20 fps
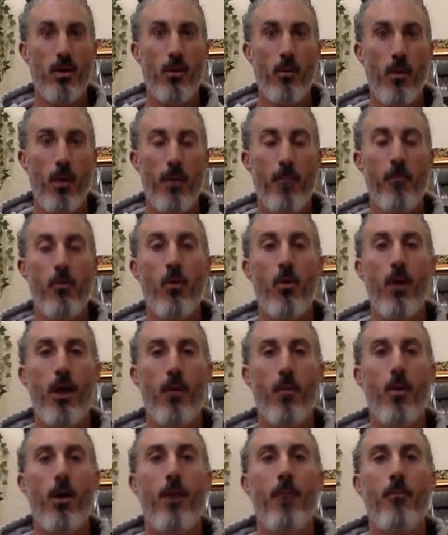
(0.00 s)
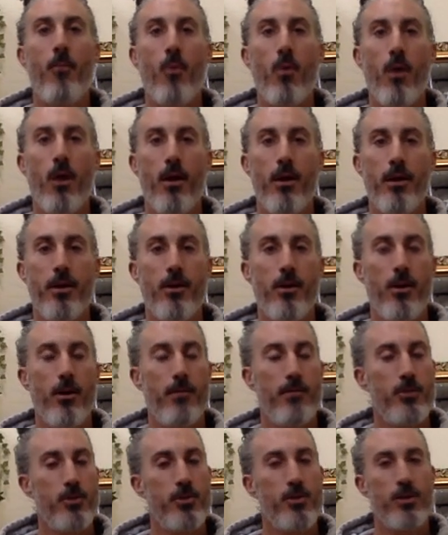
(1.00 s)
I want more, I want more. You know,
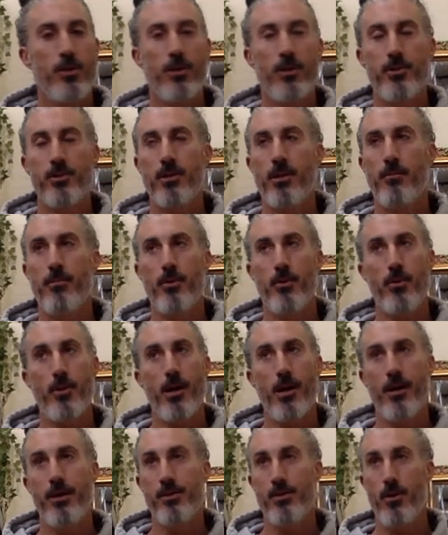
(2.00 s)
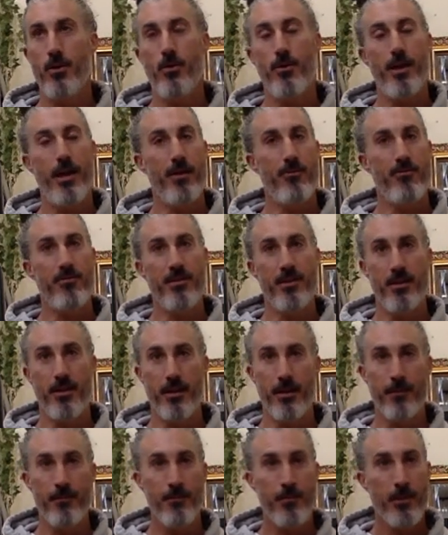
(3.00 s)
I'm sure some of you guys know that
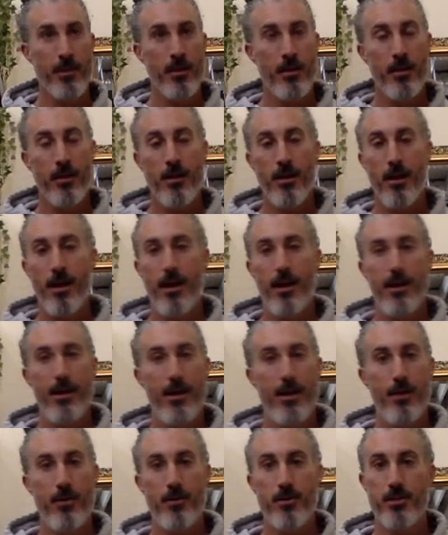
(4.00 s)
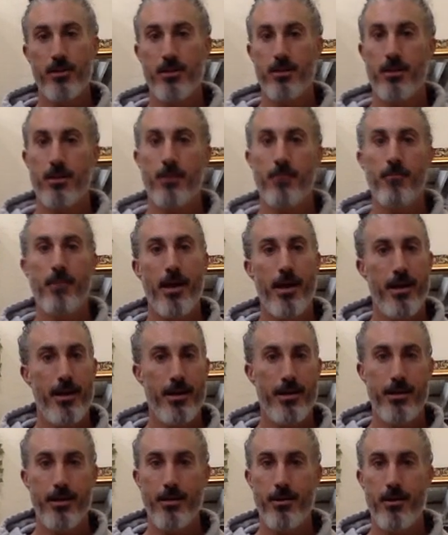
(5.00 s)
feeling. And then I was just like, man,
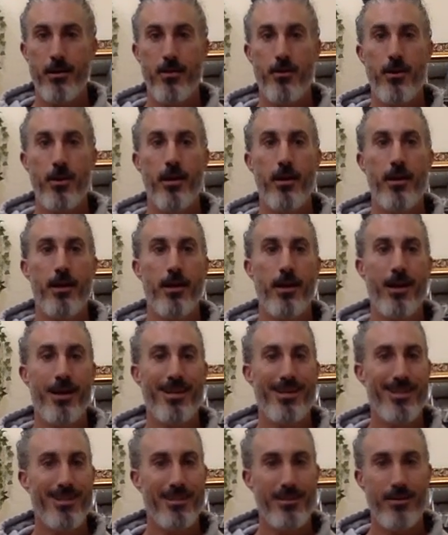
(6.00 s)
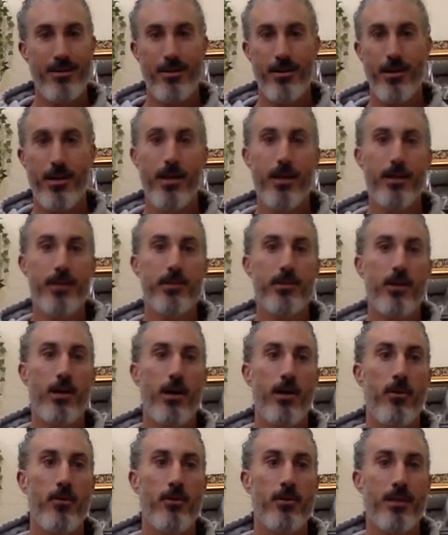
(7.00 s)
I need another hit. I need another hit. So
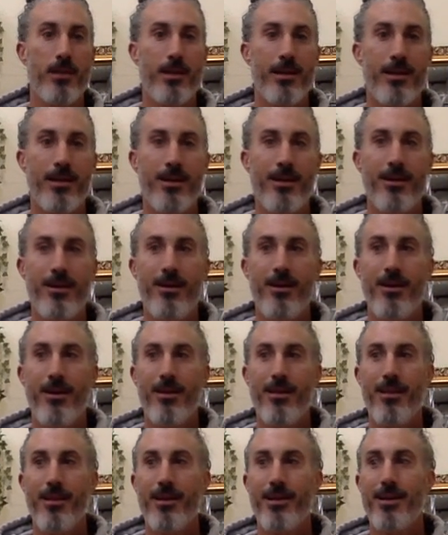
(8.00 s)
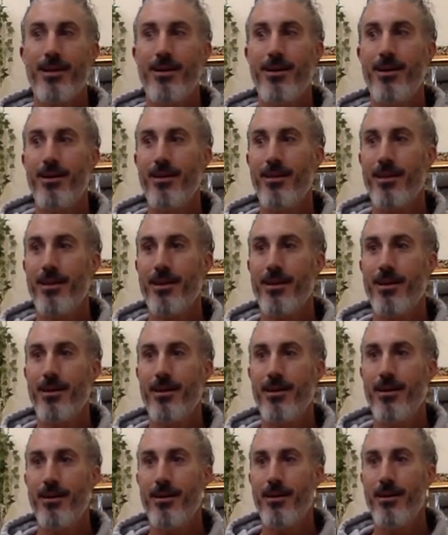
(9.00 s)
I was like
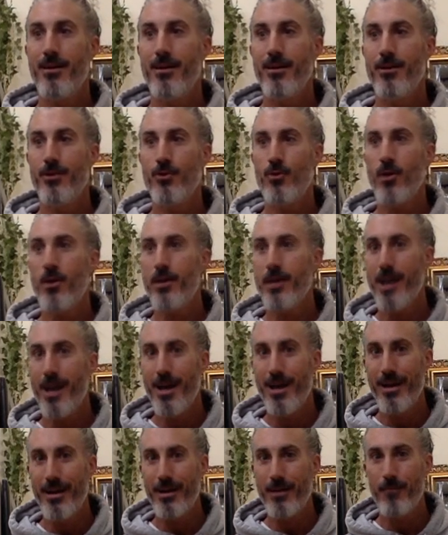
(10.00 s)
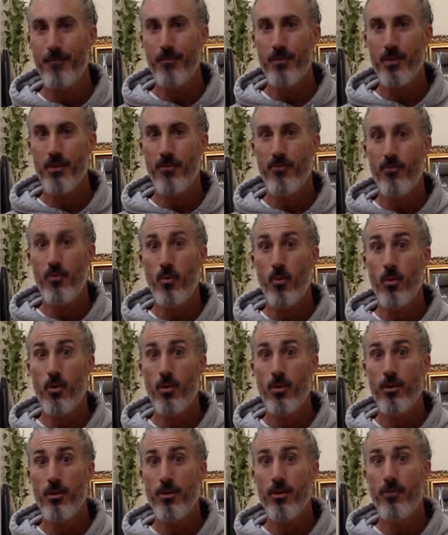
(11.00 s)
a drug addict
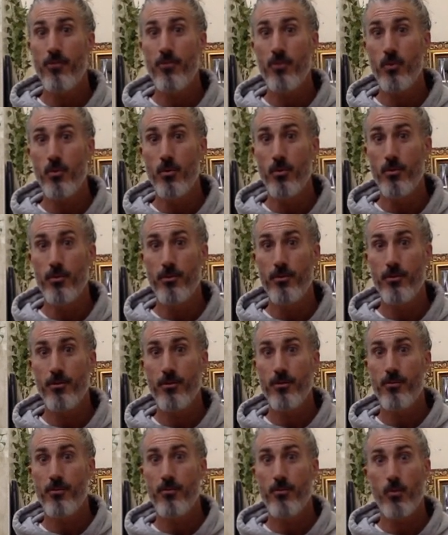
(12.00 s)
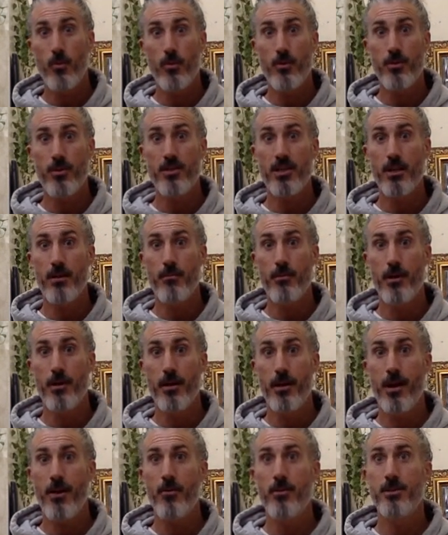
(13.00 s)
for the food, for the
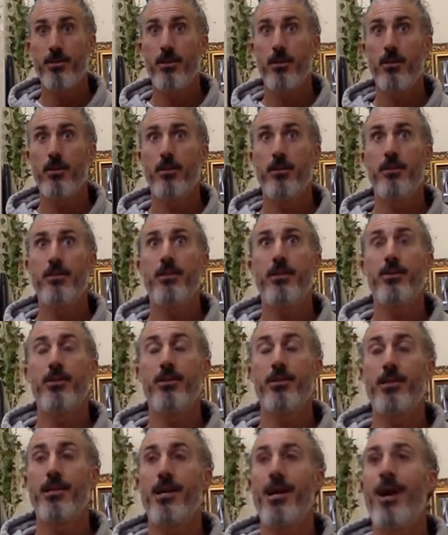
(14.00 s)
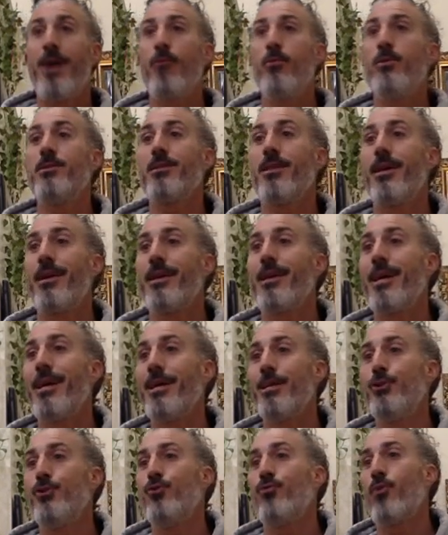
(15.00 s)
Cinnabon. I was like
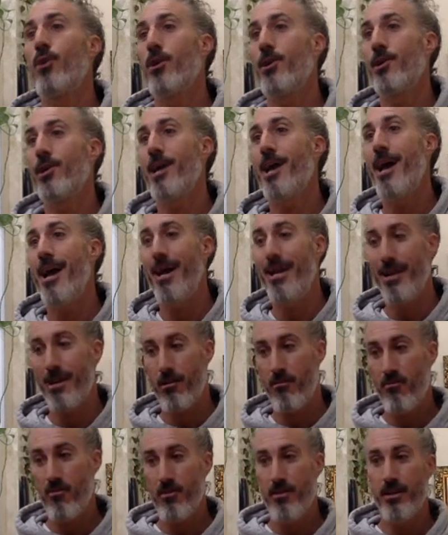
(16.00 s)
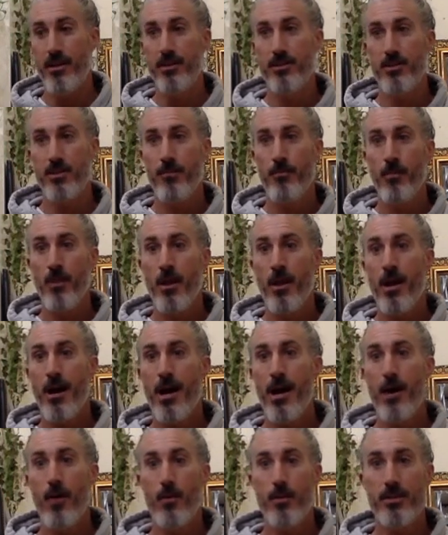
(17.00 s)
a drug addict for this.
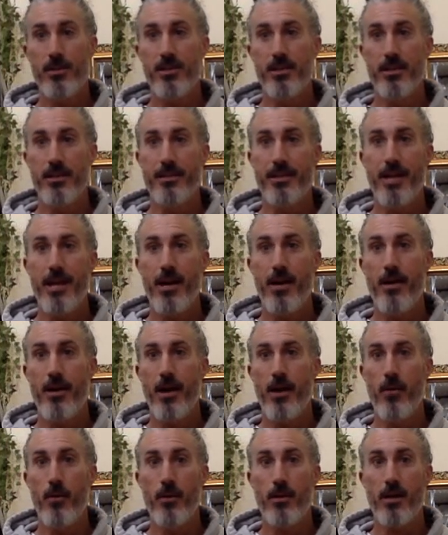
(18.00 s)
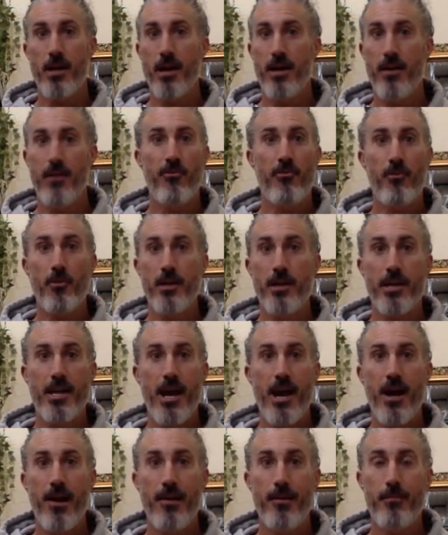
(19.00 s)
I would sit down. I would kind of freak
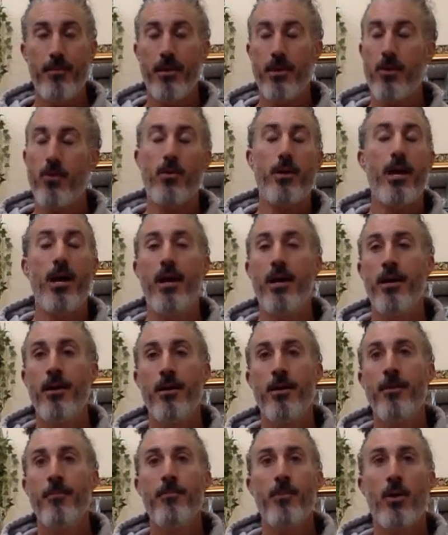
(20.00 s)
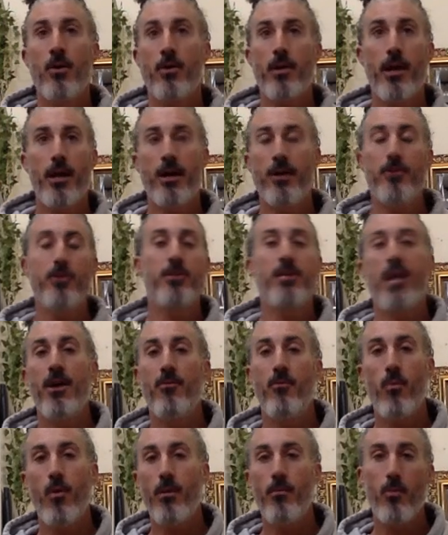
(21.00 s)
out. I'd be like, okay, I'll just
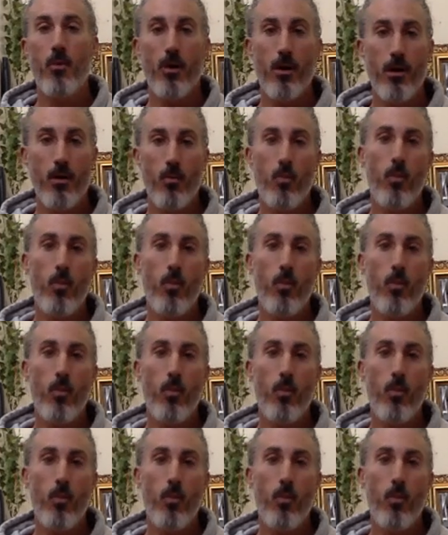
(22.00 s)
have one more.